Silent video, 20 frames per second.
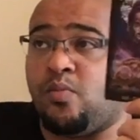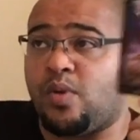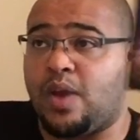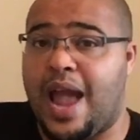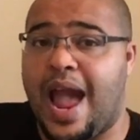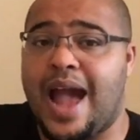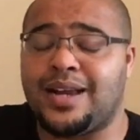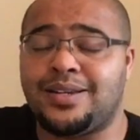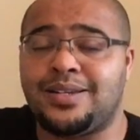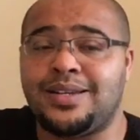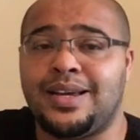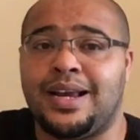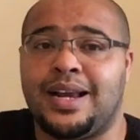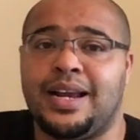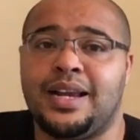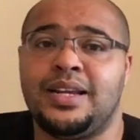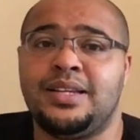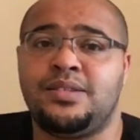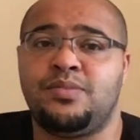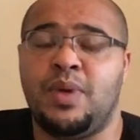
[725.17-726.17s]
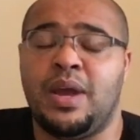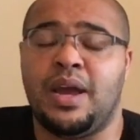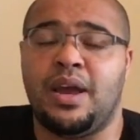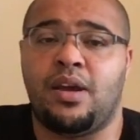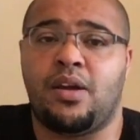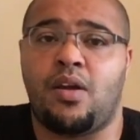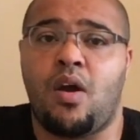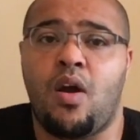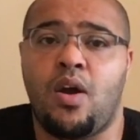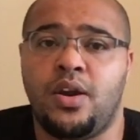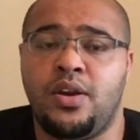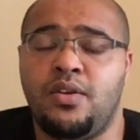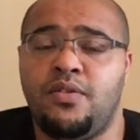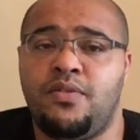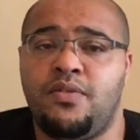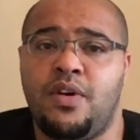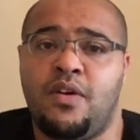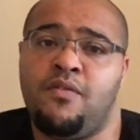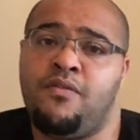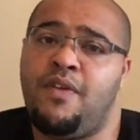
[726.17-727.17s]
cataclysmic kind
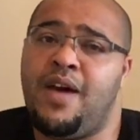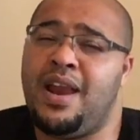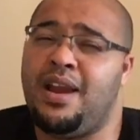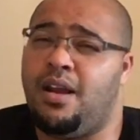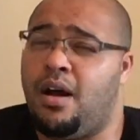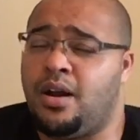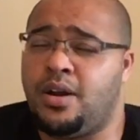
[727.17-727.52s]
of event.